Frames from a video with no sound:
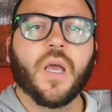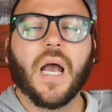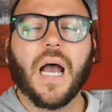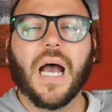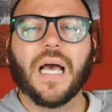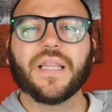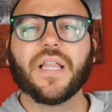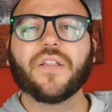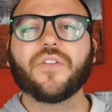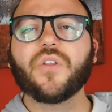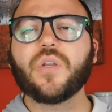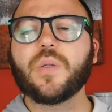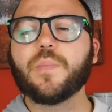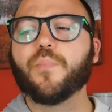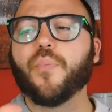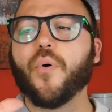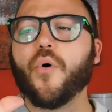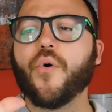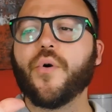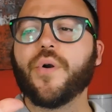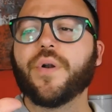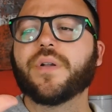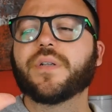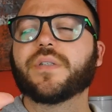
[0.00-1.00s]
Another
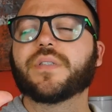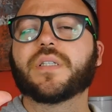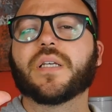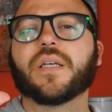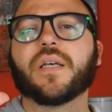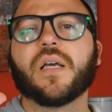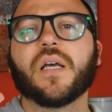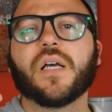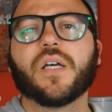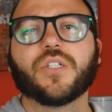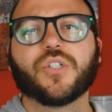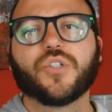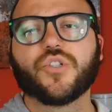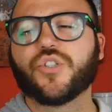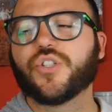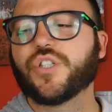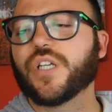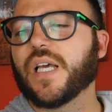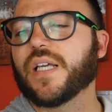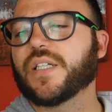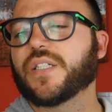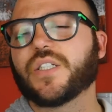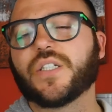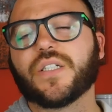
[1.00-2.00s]
important
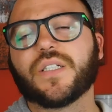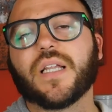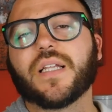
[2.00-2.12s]
suggestion,